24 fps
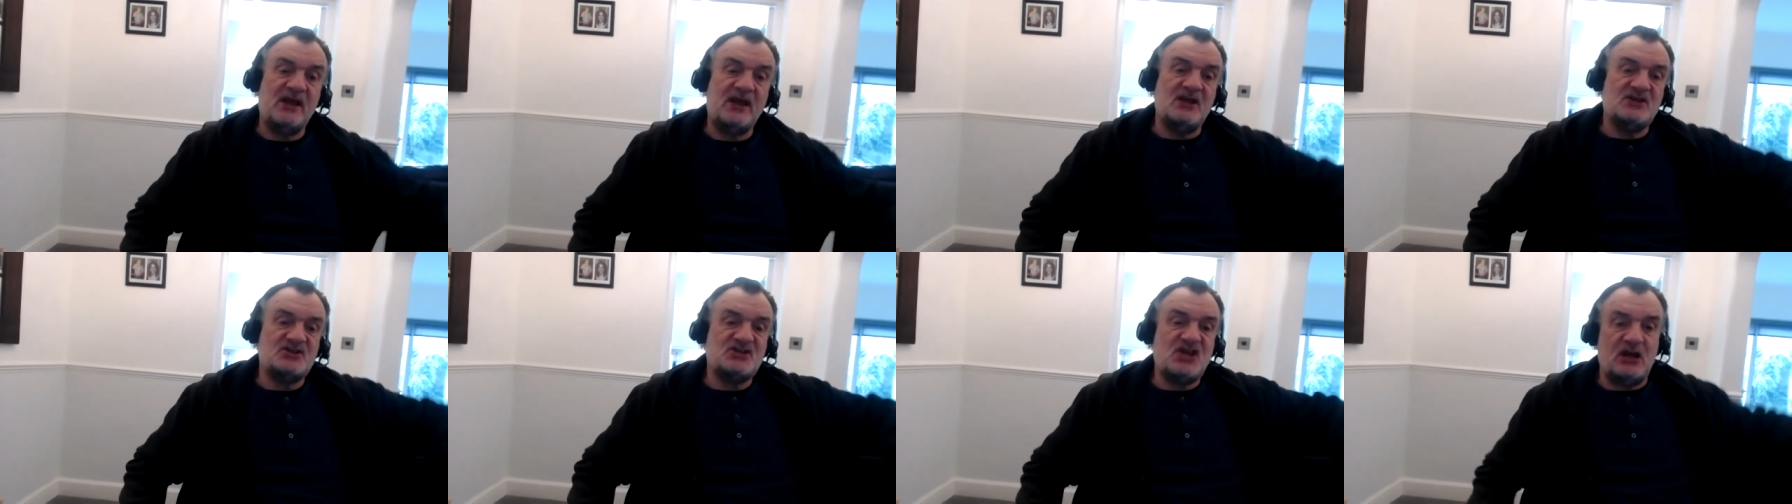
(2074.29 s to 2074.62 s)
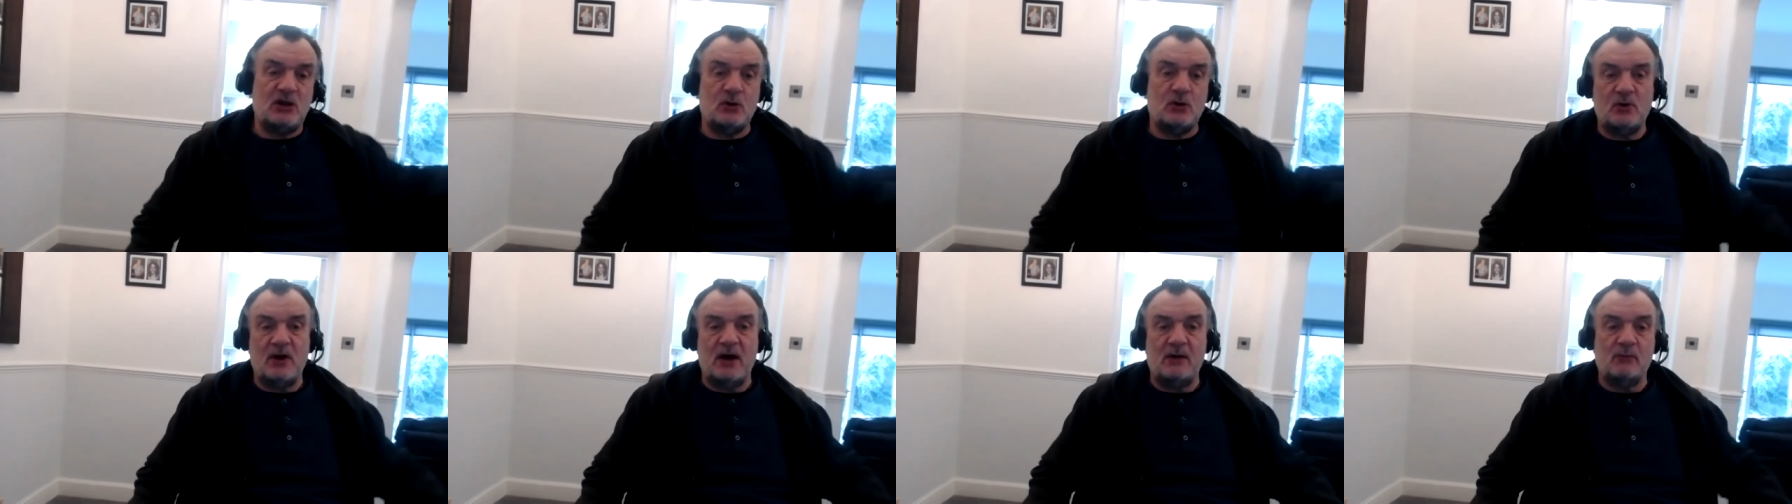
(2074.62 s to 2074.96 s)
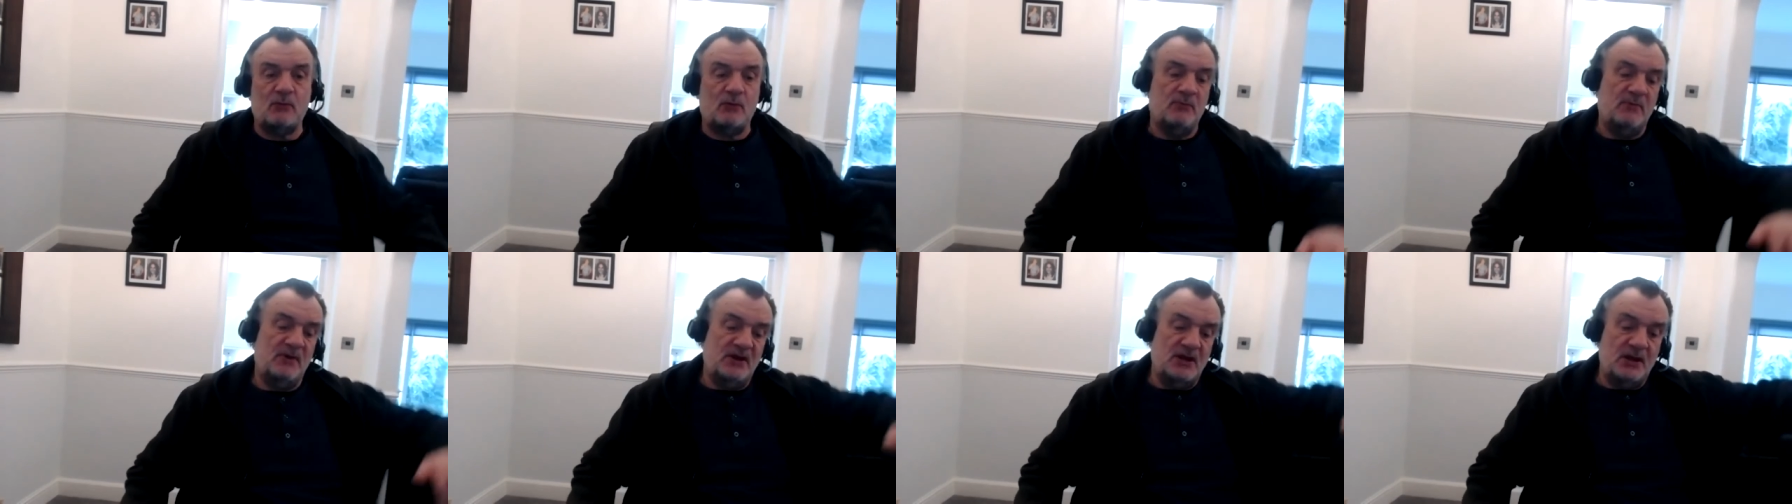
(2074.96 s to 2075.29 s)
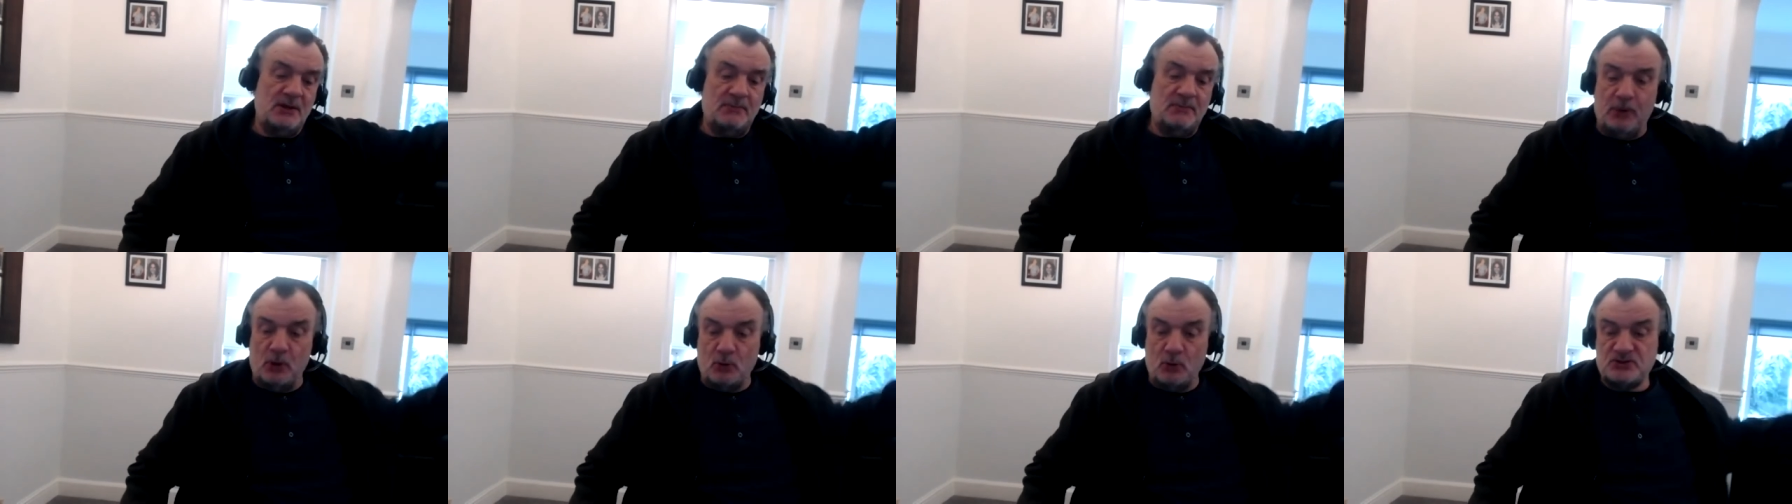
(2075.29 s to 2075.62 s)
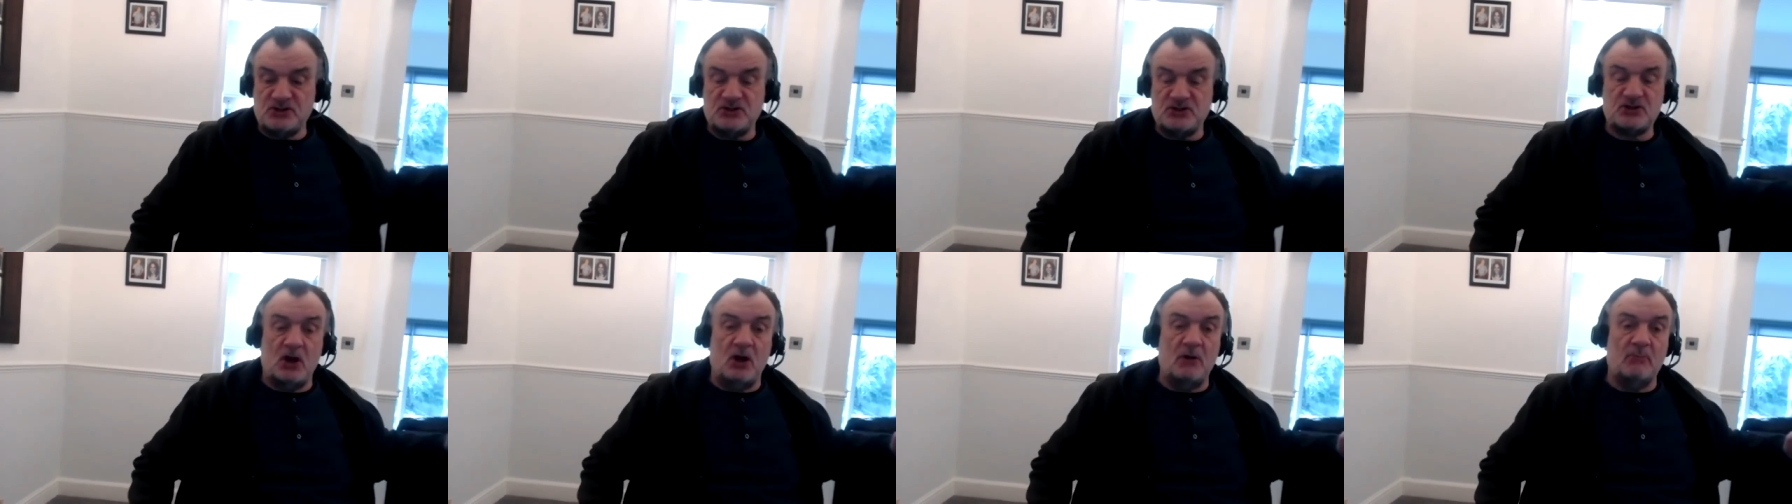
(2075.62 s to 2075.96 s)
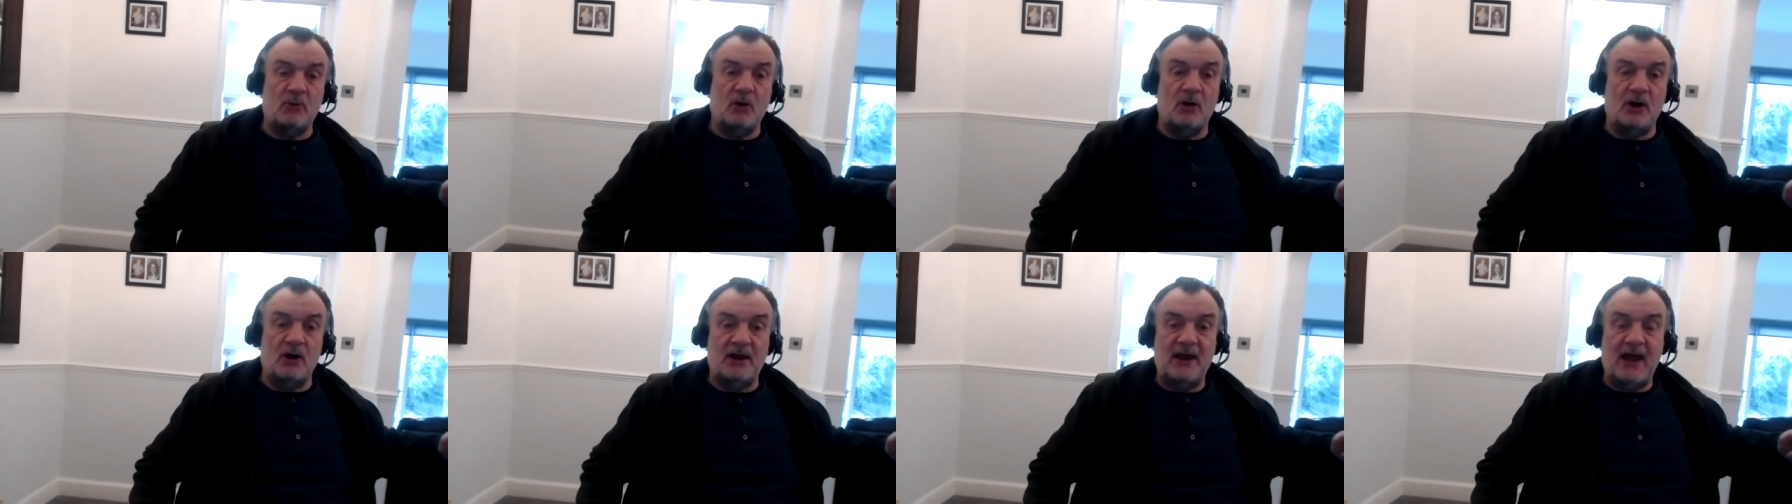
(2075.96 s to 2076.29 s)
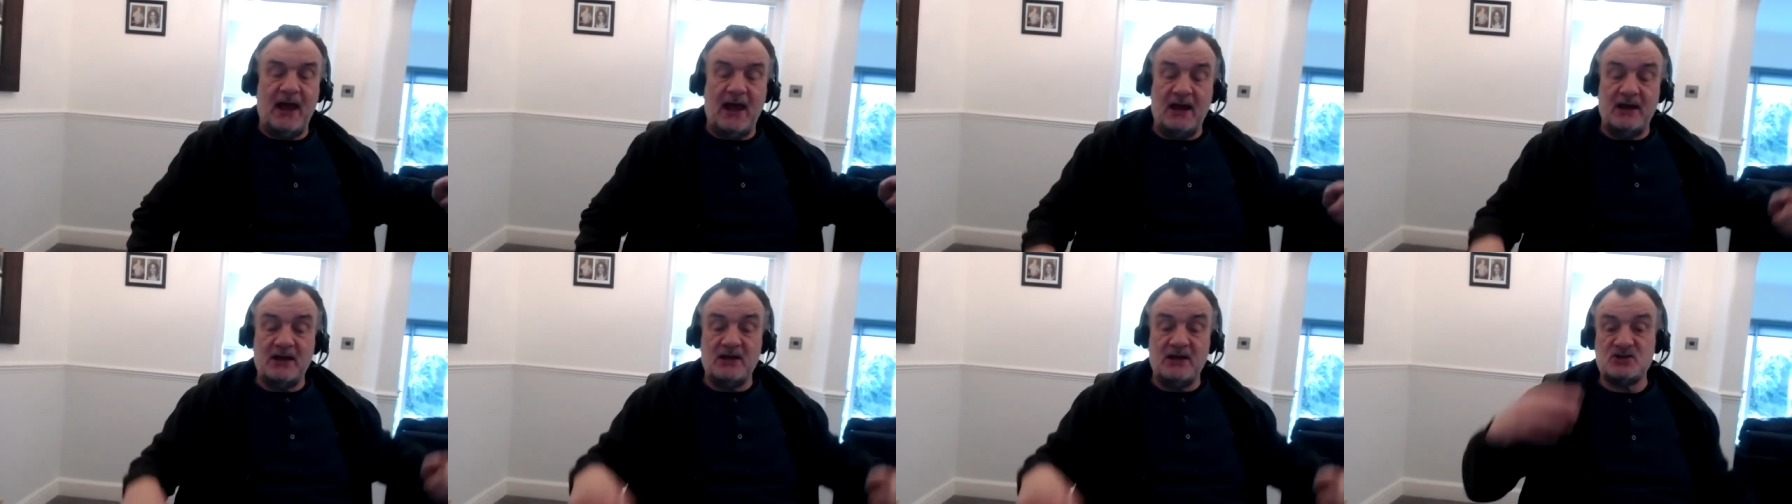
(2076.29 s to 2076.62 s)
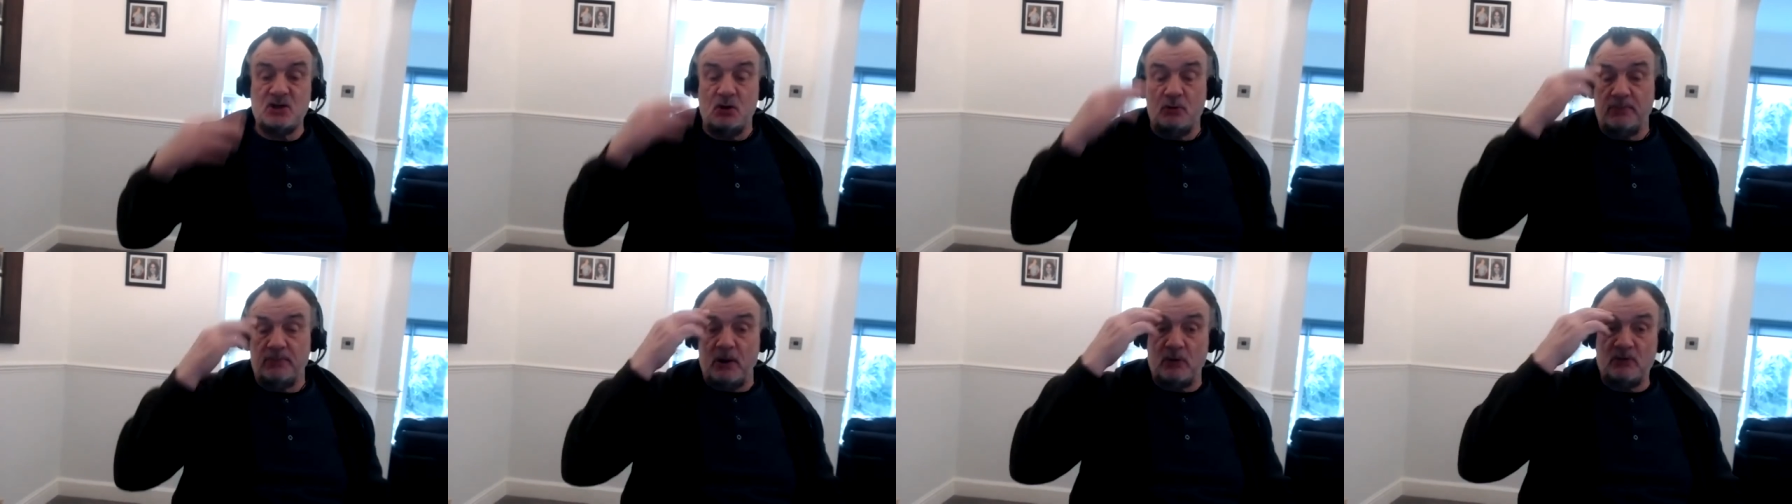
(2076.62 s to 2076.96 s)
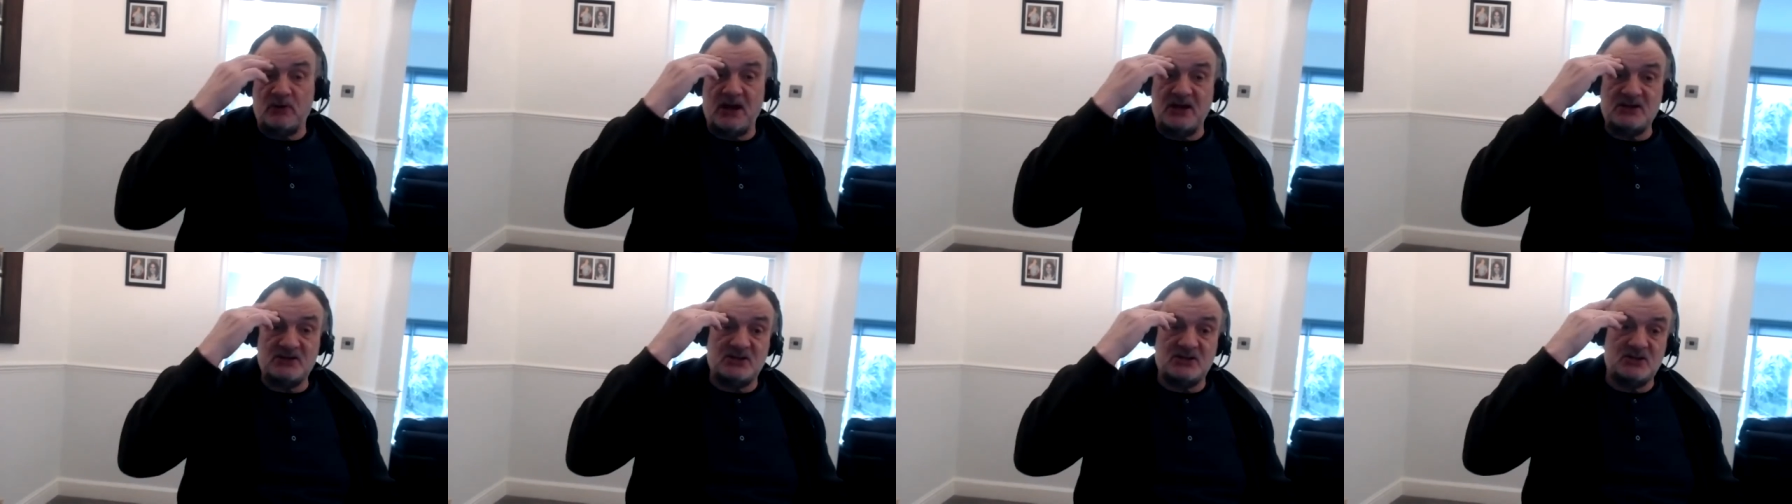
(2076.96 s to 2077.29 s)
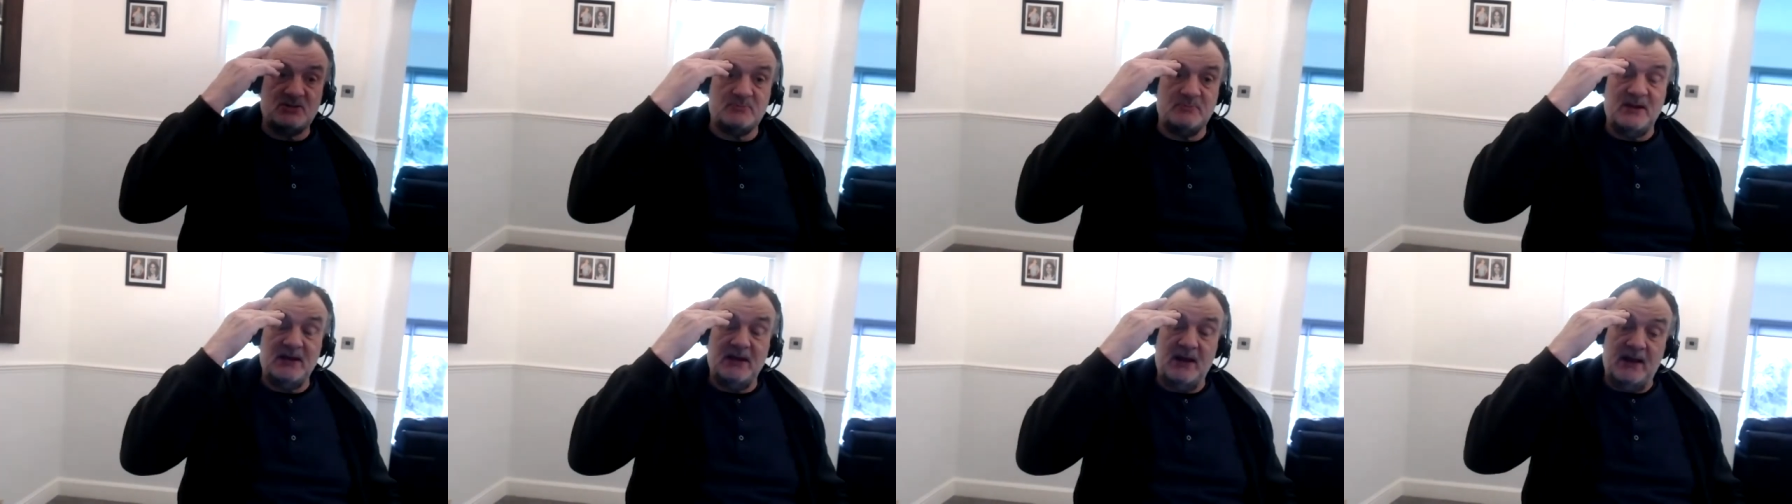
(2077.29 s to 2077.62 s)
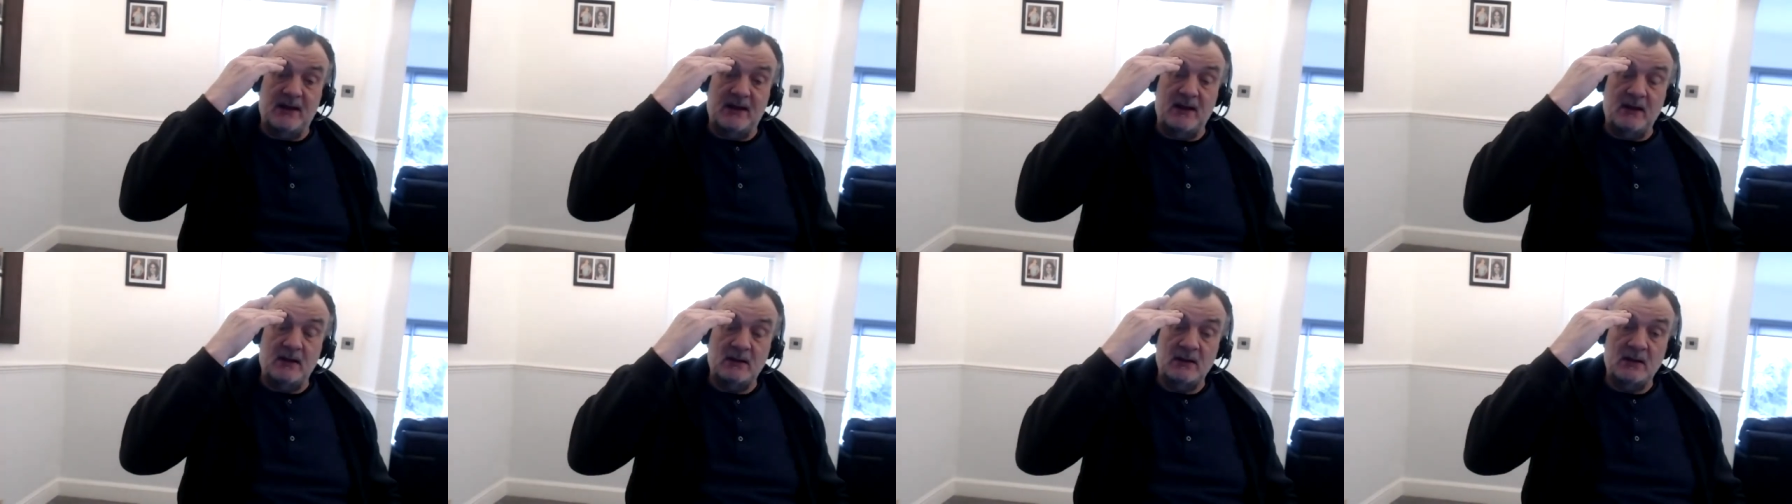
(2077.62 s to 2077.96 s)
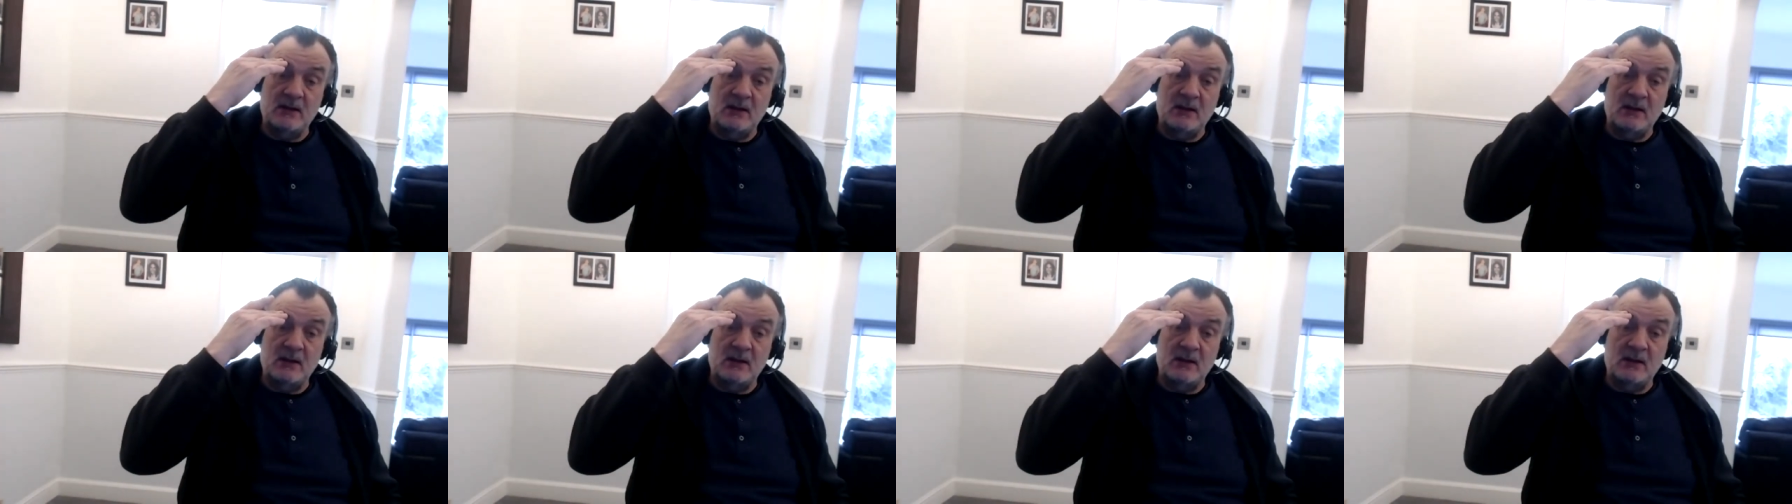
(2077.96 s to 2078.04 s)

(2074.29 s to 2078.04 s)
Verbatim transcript: get tangled up with me and he pulls his arm like that and his elbow catches me there.